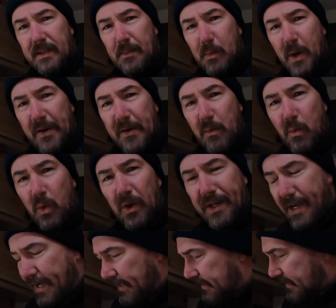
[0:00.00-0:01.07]
wearing a woolly
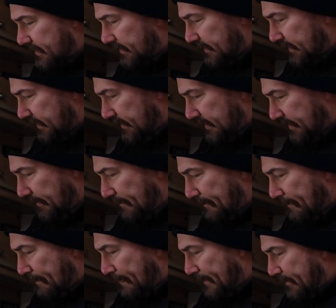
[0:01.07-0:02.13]
hat
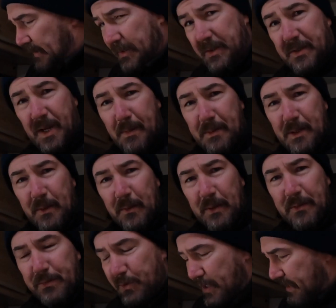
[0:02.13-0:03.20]
because it's absolutely
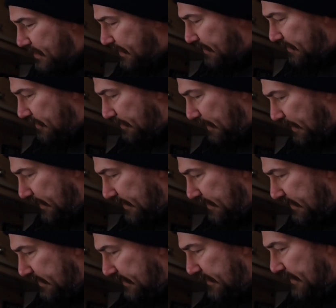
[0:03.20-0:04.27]
freezing up here
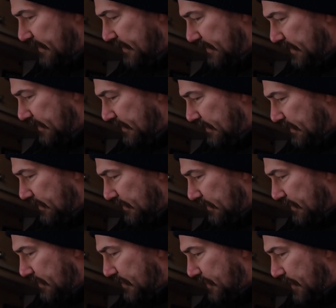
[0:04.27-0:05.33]
on
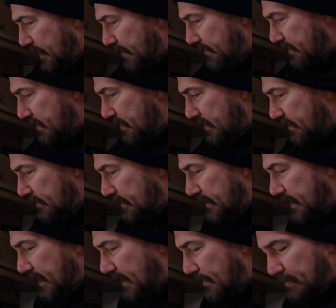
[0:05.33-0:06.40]
the Sierra de
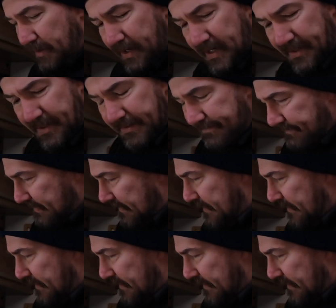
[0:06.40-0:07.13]
Albarracin.